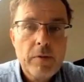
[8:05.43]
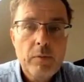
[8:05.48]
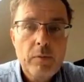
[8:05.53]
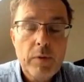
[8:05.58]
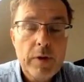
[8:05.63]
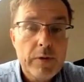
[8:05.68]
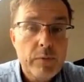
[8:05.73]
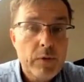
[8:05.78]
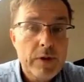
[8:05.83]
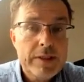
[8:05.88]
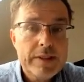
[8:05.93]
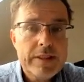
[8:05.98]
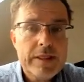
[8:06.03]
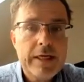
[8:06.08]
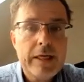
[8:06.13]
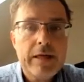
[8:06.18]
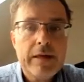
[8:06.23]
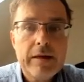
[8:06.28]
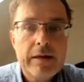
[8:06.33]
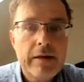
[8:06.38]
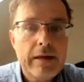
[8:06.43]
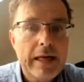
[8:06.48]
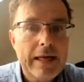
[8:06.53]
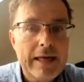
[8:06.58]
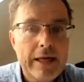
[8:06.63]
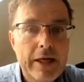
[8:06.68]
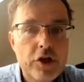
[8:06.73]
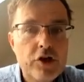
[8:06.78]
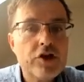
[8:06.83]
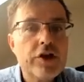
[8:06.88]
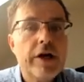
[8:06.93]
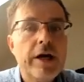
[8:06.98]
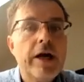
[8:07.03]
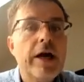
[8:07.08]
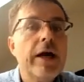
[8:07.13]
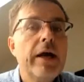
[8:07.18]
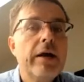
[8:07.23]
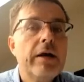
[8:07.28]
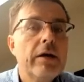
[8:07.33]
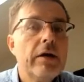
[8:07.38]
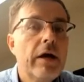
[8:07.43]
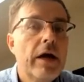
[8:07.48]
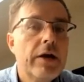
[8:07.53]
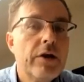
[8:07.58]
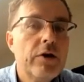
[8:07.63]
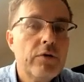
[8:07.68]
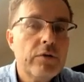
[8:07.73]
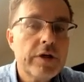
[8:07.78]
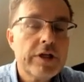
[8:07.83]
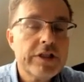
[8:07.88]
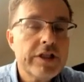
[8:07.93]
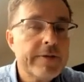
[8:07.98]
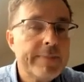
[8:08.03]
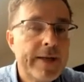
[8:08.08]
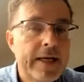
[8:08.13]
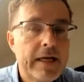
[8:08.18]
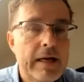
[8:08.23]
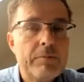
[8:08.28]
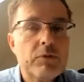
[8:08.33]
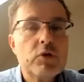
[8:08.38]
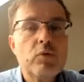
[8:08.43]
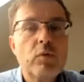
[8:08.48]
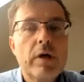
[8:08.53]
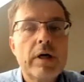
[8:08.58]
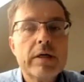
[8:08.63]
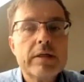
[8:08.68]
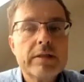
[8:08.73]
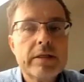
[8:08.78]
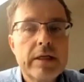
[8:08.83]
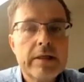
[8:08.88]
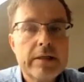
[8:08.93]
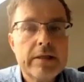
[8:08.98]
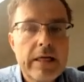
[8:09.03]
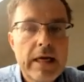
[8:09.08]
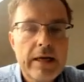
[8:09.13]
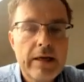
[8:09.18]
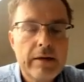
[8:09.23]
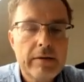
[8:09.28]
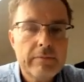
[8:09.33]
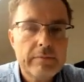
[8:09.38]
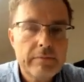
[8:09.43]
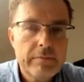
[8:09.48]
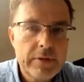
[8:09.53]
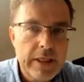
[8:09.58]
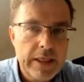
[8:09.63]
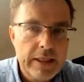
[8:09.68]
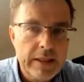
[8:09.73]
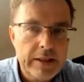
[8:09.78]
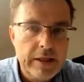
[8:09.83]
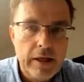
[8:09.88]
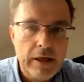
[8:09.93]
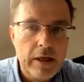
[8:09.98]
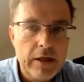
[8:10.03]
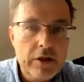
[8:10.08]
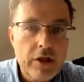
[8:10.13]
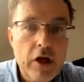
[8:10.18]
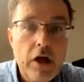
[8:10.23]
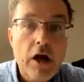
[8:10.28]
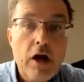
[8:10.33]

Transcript: We see, like, each day a new customer comes to us and they tell us,